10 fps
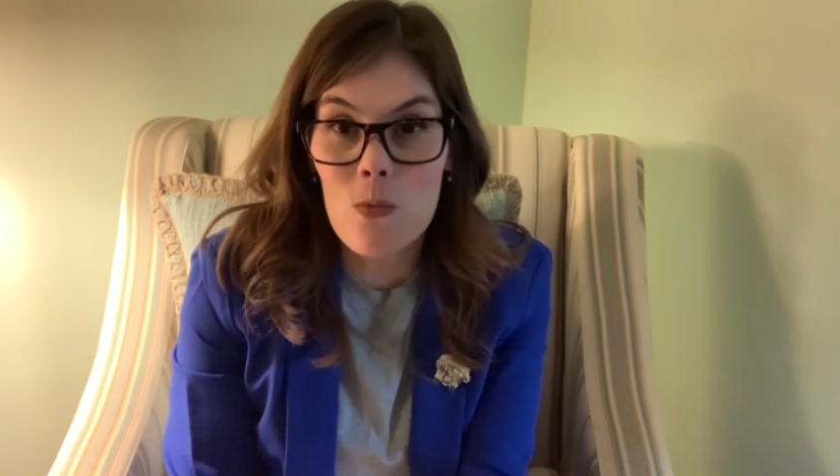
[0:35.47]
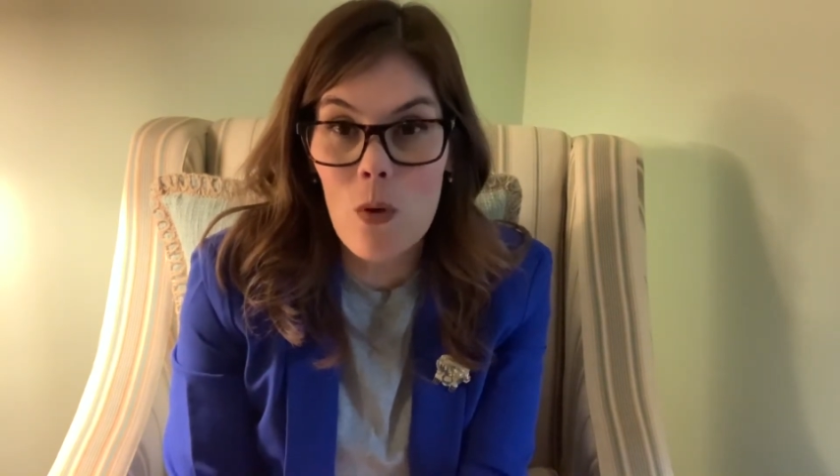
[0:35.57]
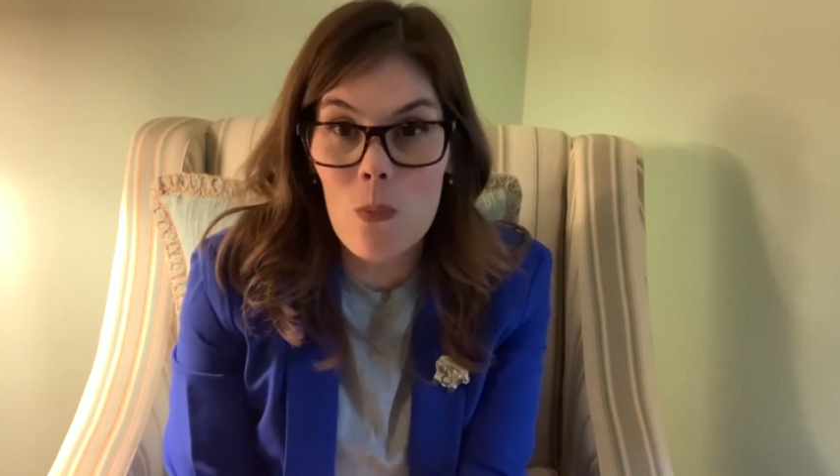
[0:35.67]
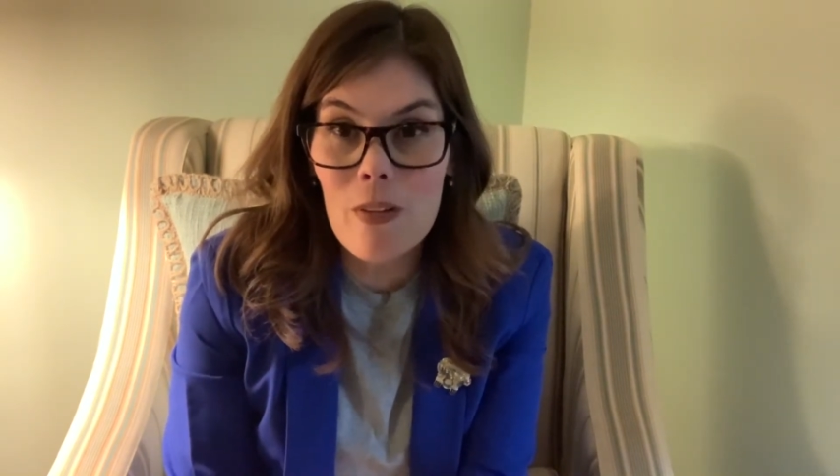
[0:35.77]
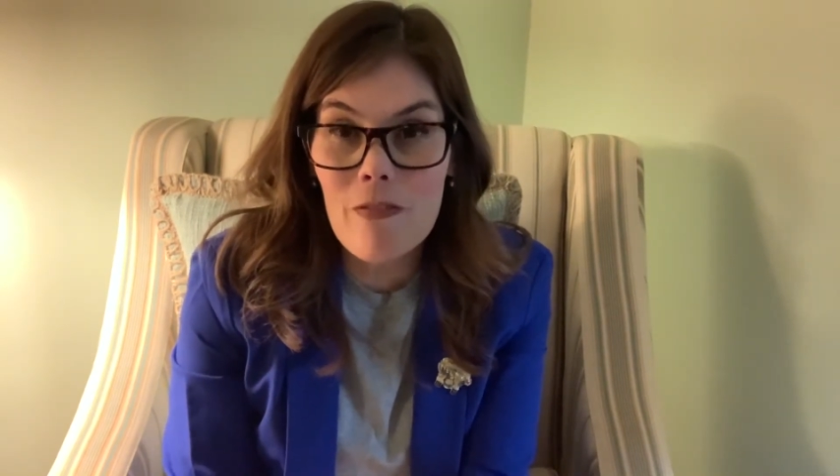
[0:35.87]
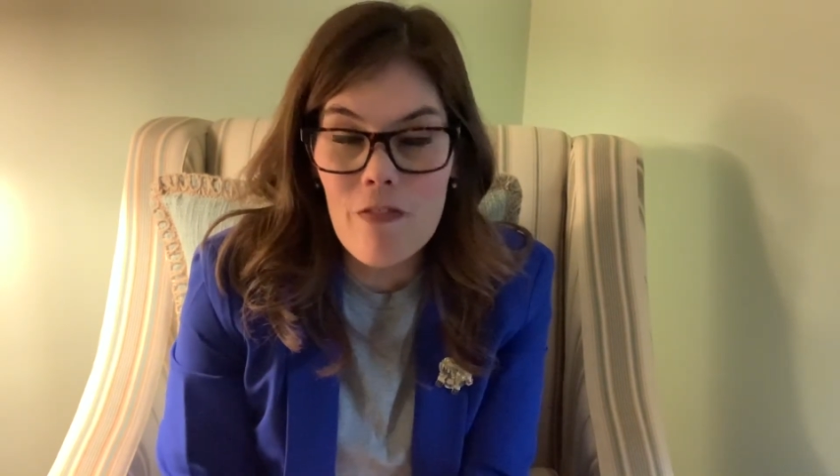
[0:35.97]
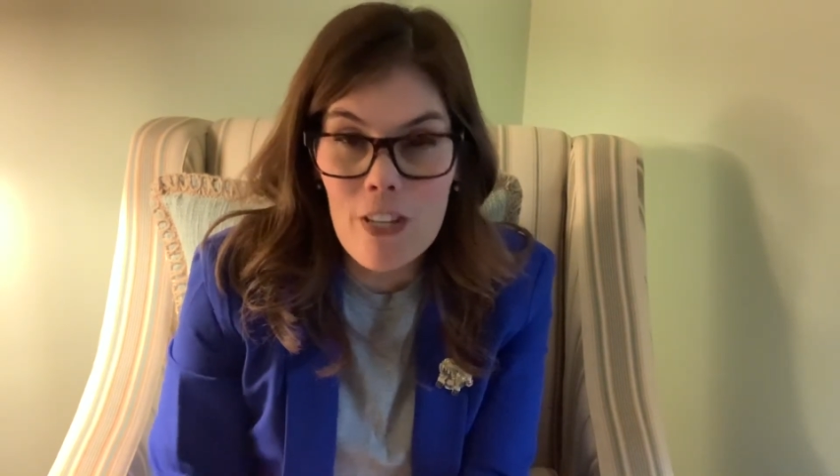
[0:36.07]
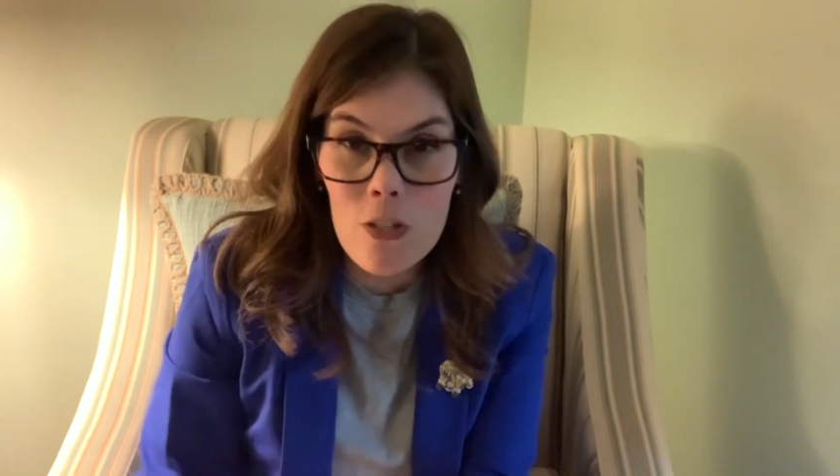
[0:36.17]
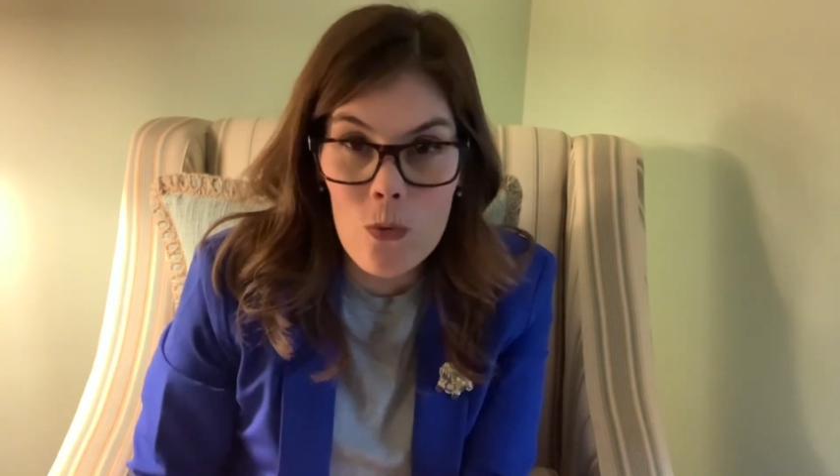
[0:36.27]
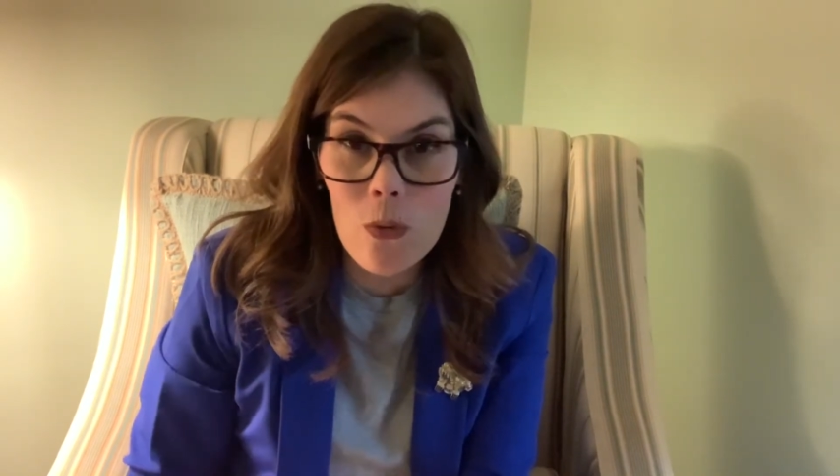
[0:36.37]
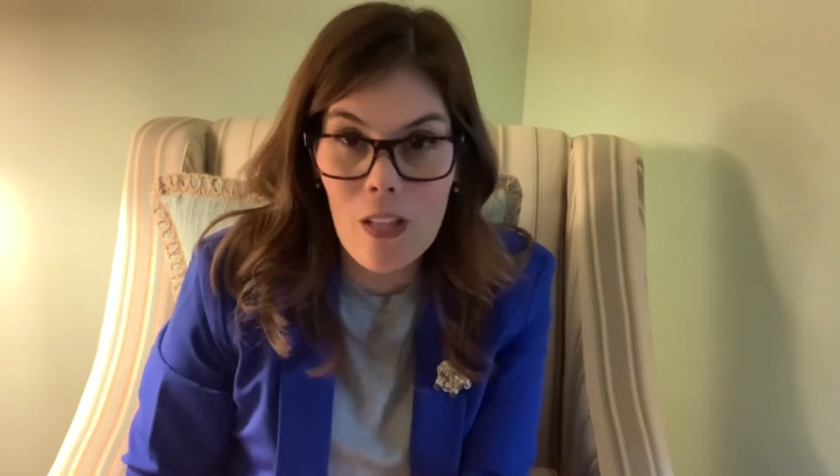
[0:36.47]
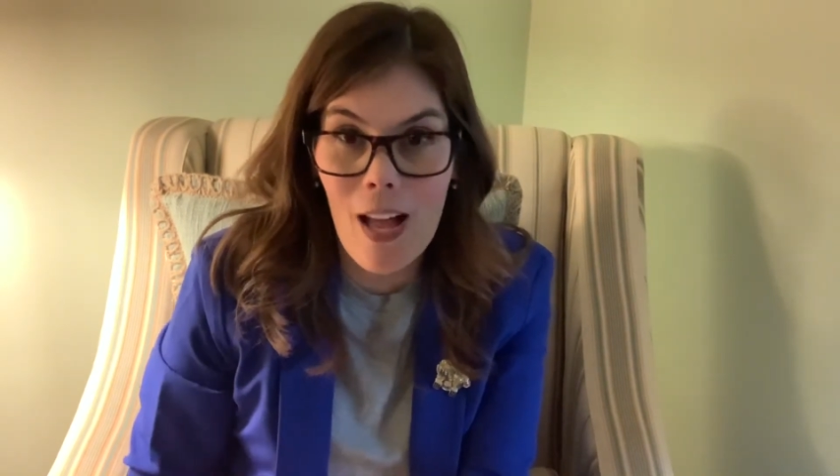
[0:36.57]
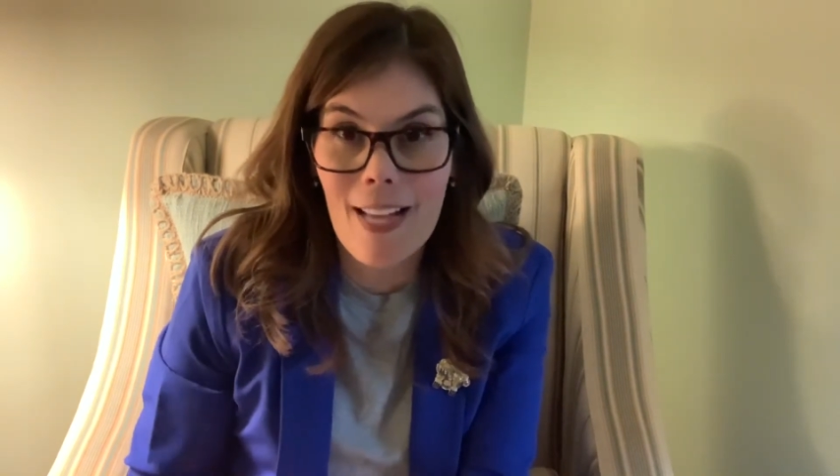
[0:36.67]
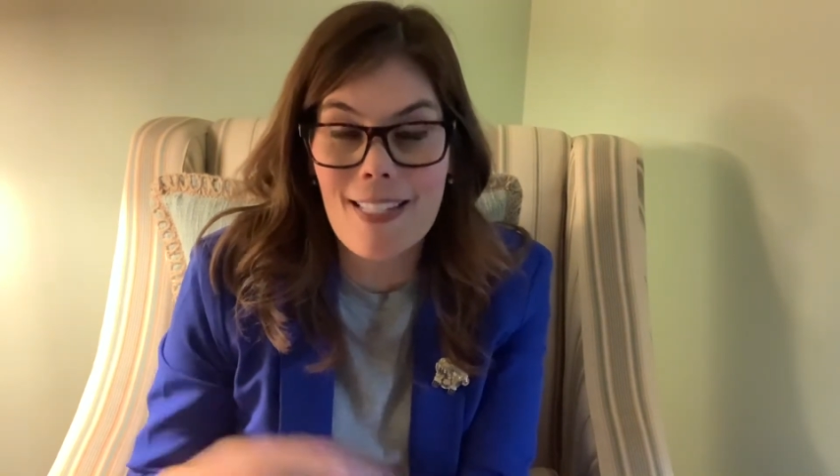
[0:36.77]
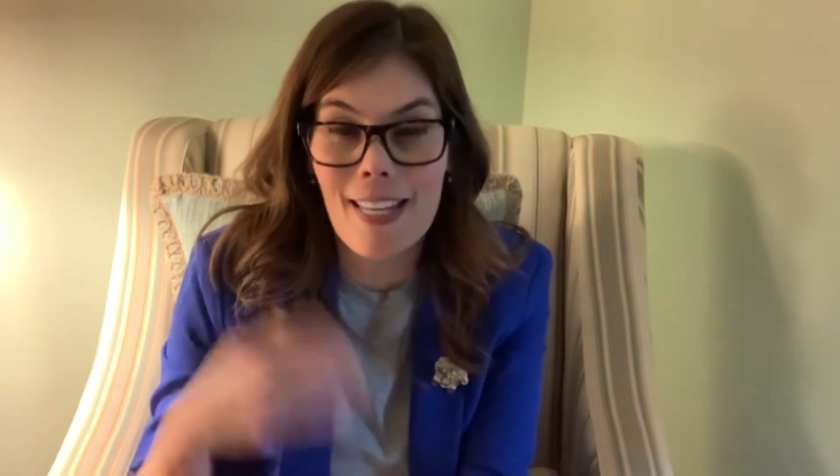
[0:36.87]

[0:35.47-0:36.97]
when we visualize,